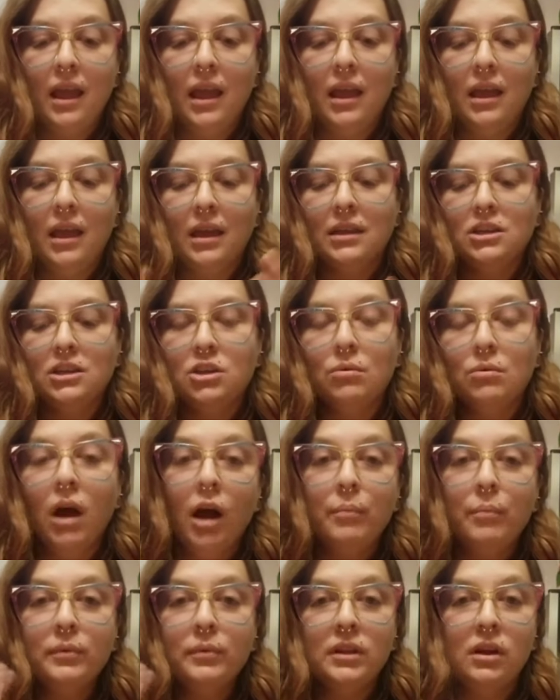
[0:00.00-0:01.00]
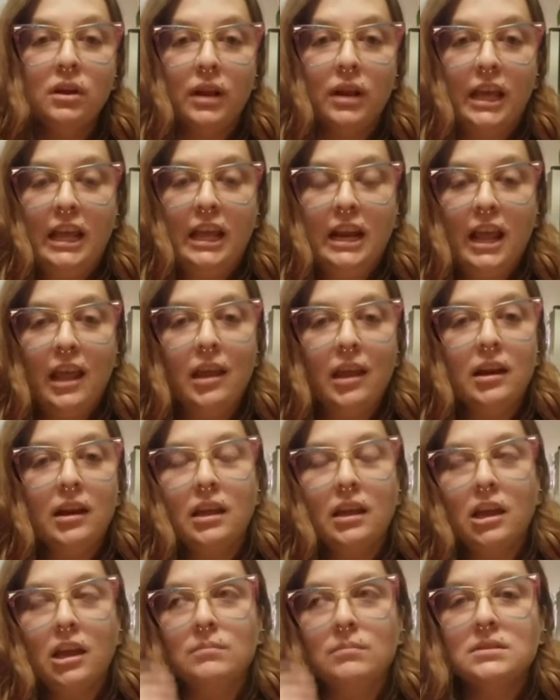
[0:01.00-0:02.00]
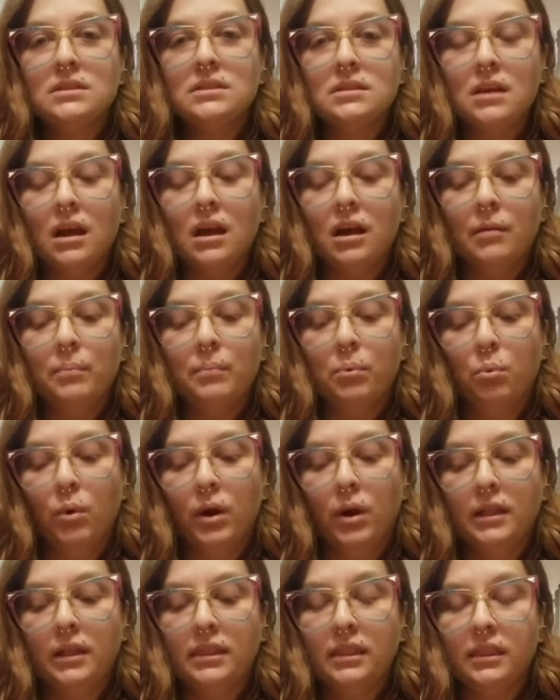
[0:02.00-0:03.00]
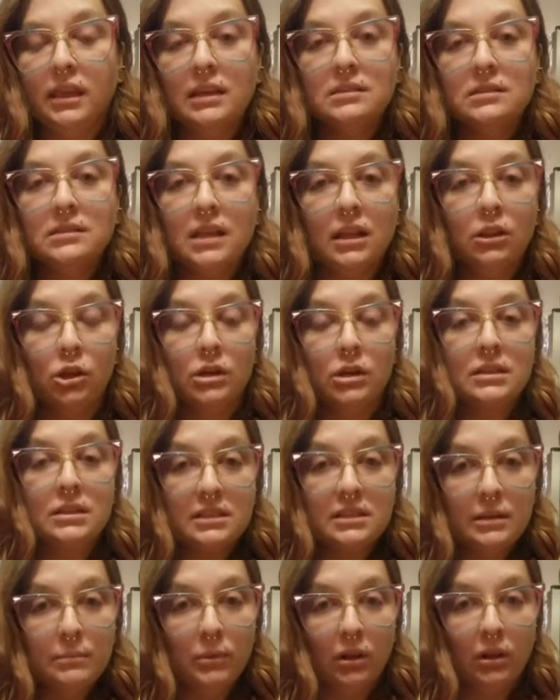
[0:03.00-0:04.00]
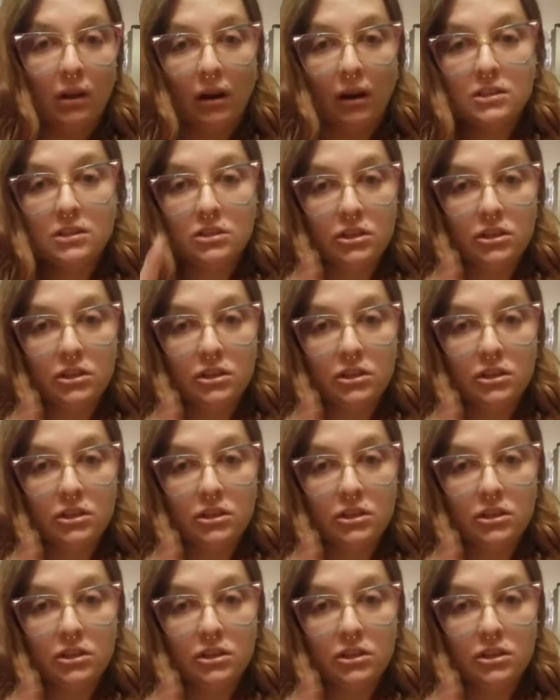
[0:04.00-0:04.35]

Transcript: and you upload it, and it comes up with things that look similar.